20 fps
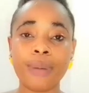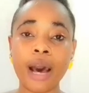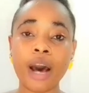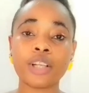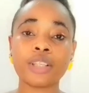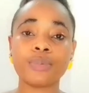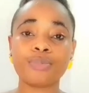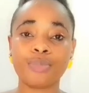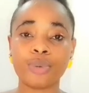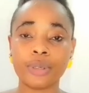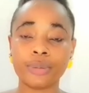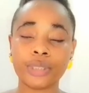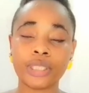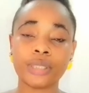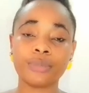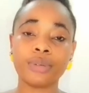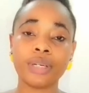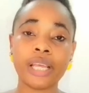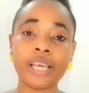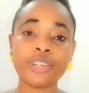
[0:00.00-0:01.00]
about
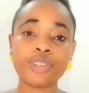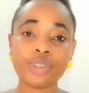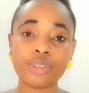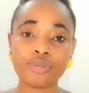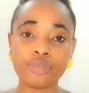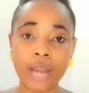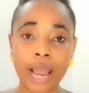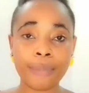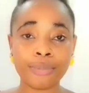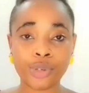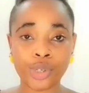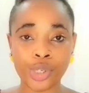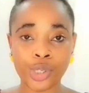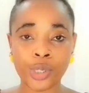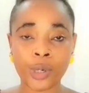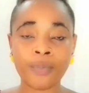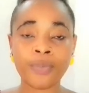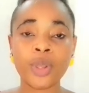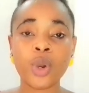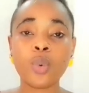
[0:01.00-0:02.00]
pre-tribulation
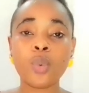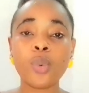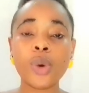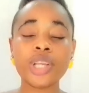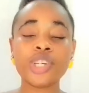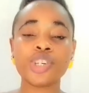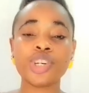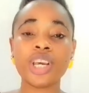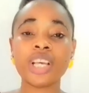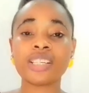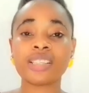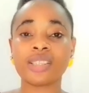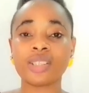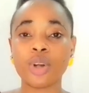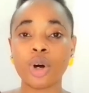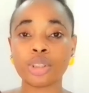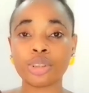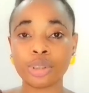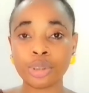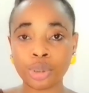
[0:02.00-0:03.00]
rapture, which is
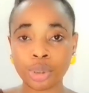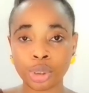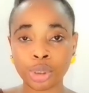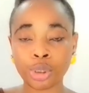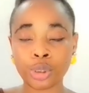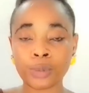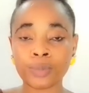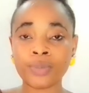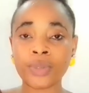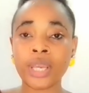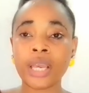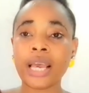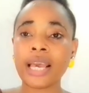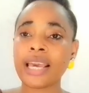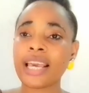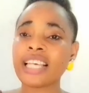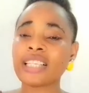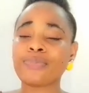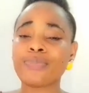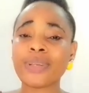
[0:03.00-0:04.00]
not true.
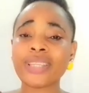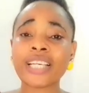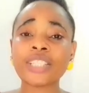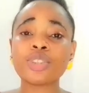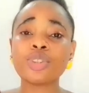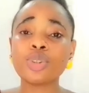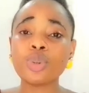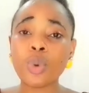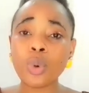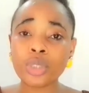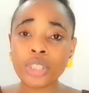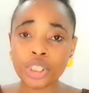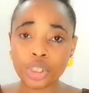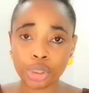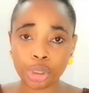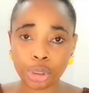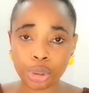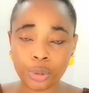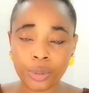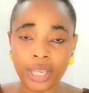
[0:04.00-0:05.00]
It's better to know the
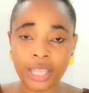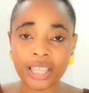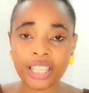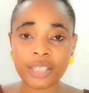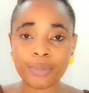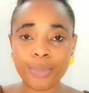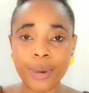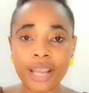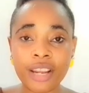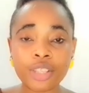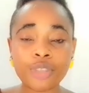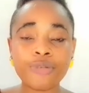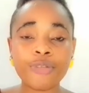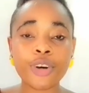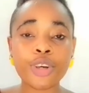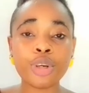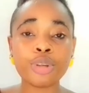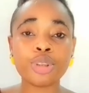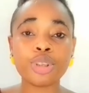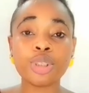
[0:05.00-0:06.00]
truth. It is better
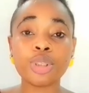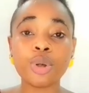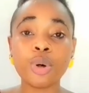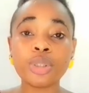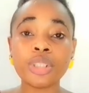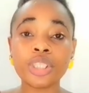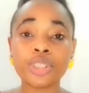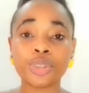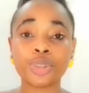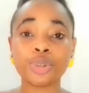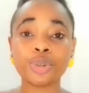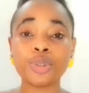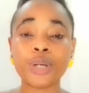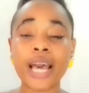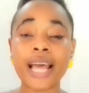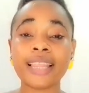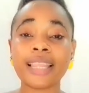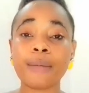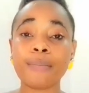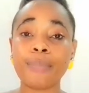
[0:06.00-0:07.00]
for you to know the truth
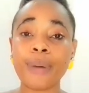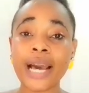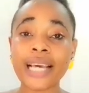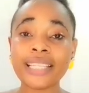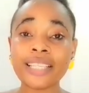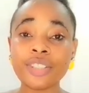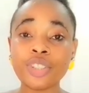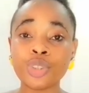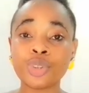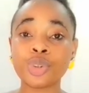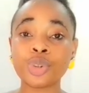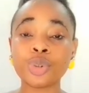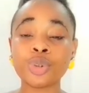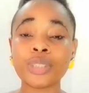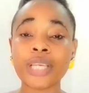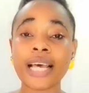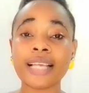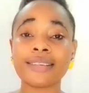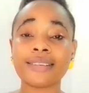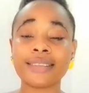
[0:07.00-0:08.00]
and abide in the
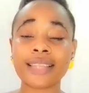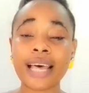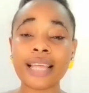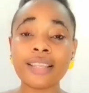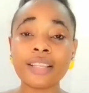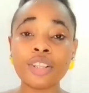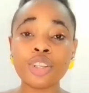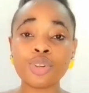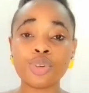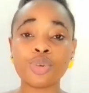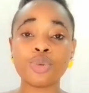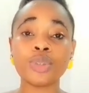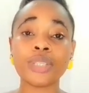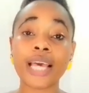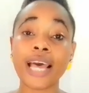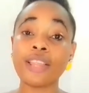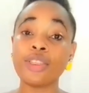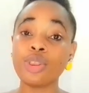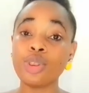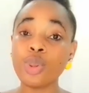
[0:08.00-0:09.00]
truth and stand in the truth
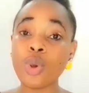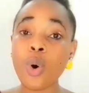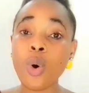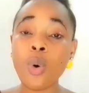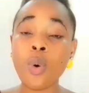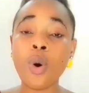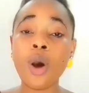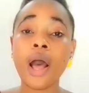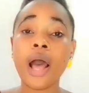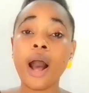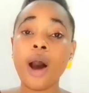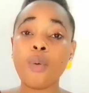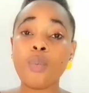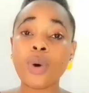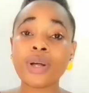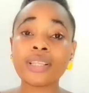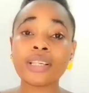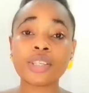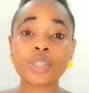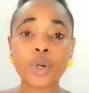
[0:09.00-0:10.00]
and know
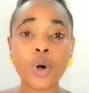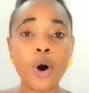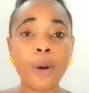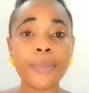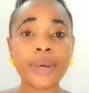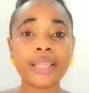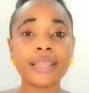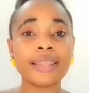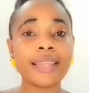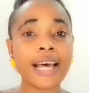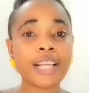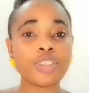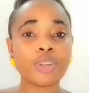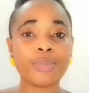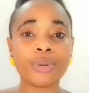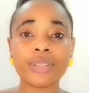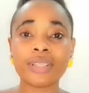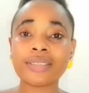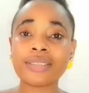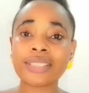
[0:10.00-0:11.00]
what is coming than to
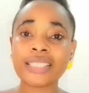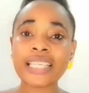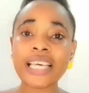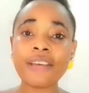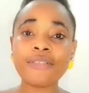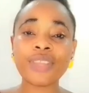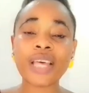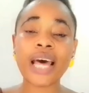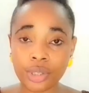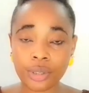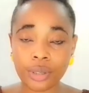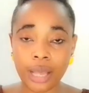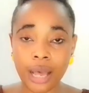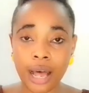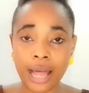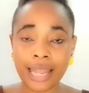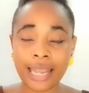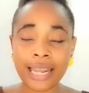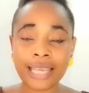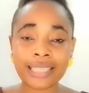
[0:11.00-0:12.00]
be deceived
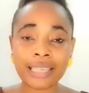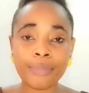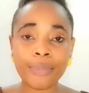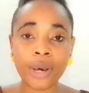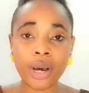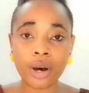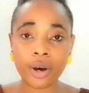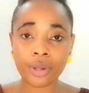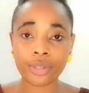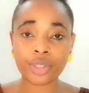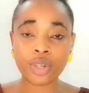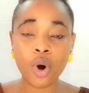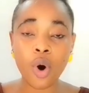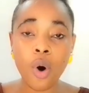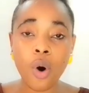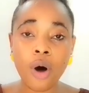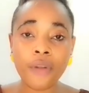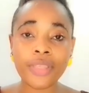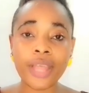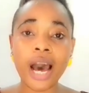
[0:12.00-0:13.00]
and later be caught
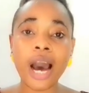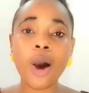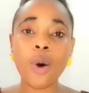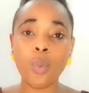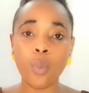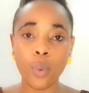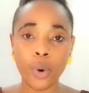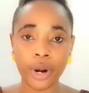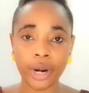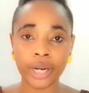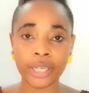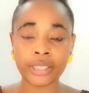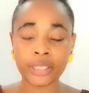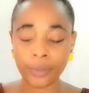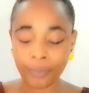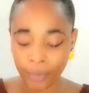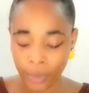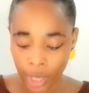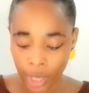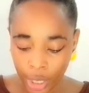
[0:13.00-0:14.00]
on her word.
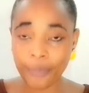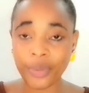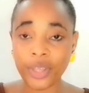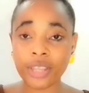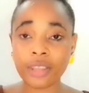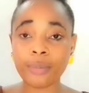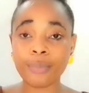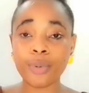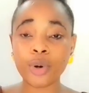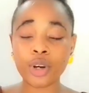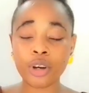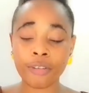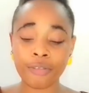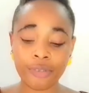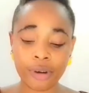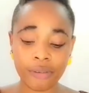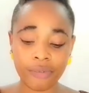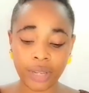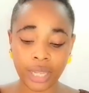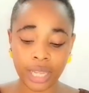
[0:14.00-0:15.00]
In the book of
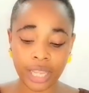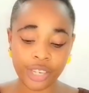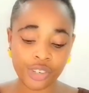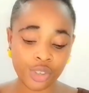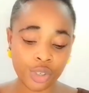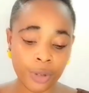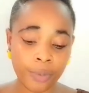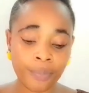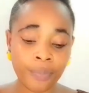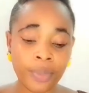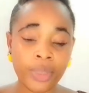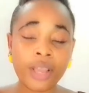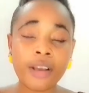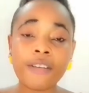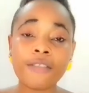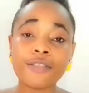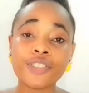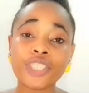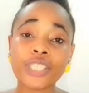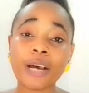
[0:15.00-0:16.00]
Revelation,
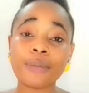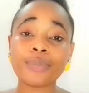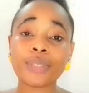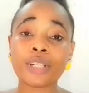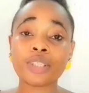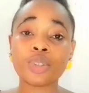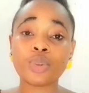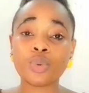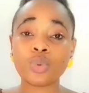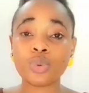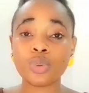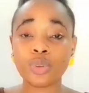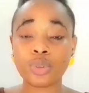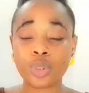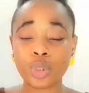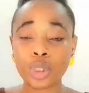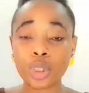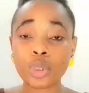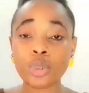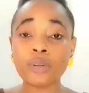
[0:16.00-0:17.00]
chapter
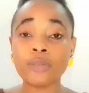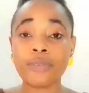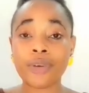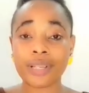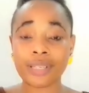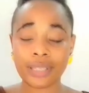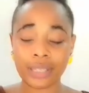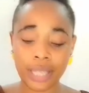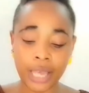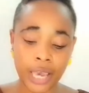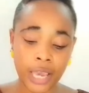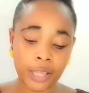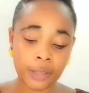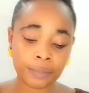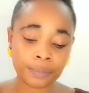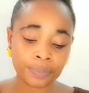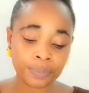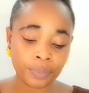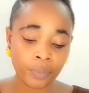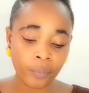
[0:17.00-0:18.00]
2, verse 10,
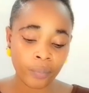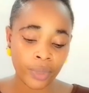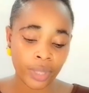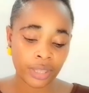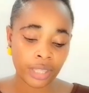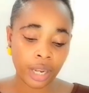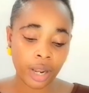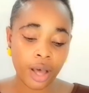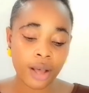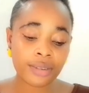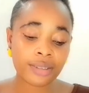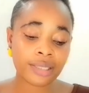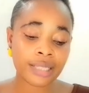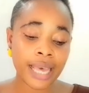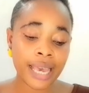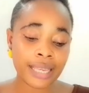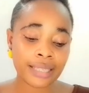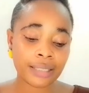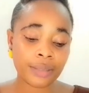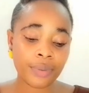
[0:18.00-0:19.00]
the Lord
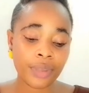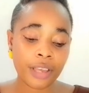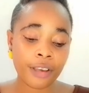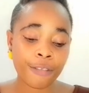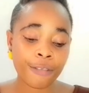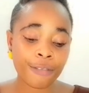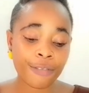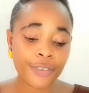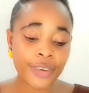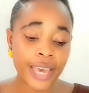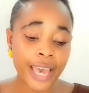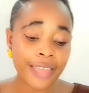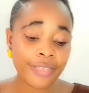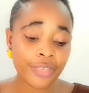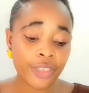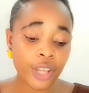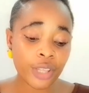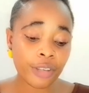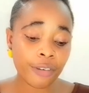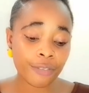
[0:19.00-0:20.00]
says, fear
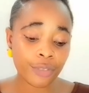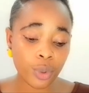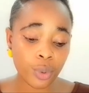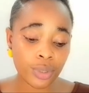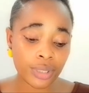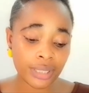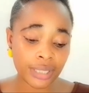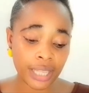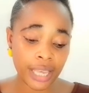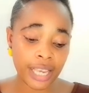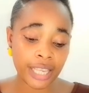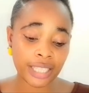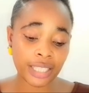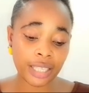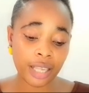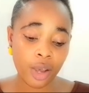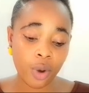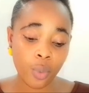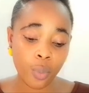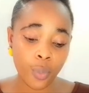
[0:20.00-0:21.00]
none of those things
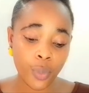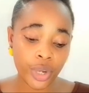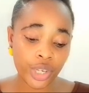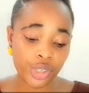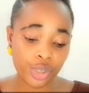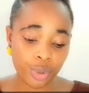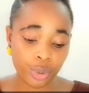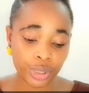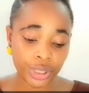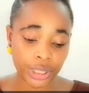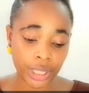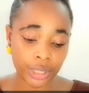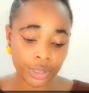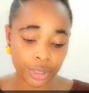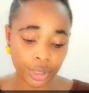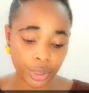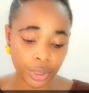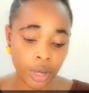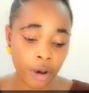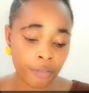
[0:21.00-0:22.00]
which you shall
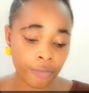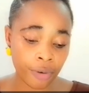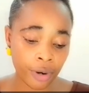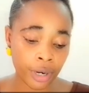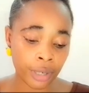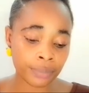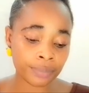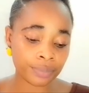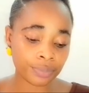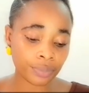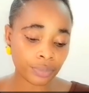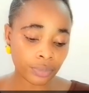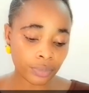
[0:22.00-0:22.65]
suffer.